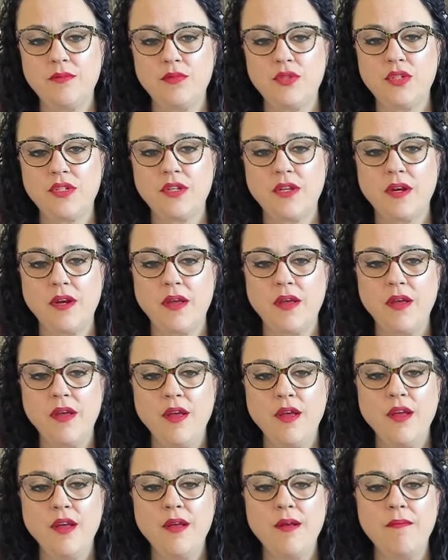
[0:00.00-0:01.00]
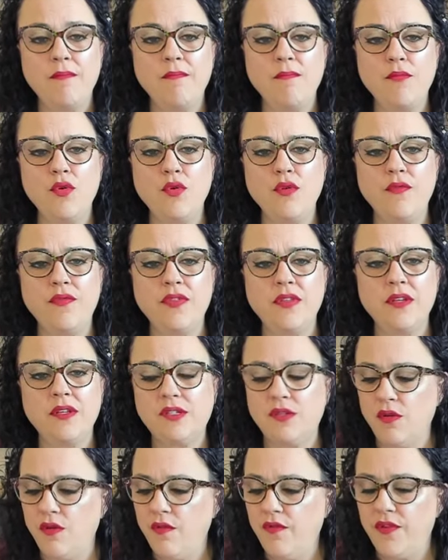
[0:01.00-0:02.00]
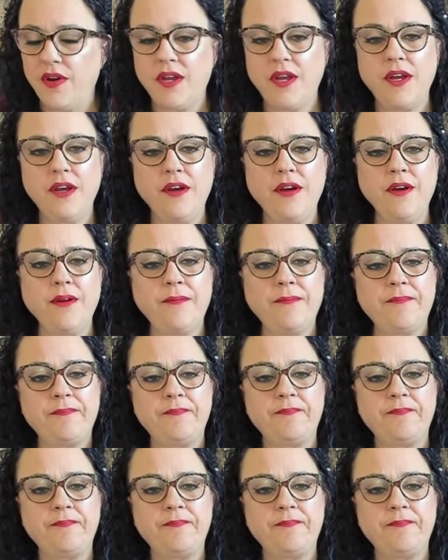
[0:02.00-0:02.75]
I'm just going to move this over here.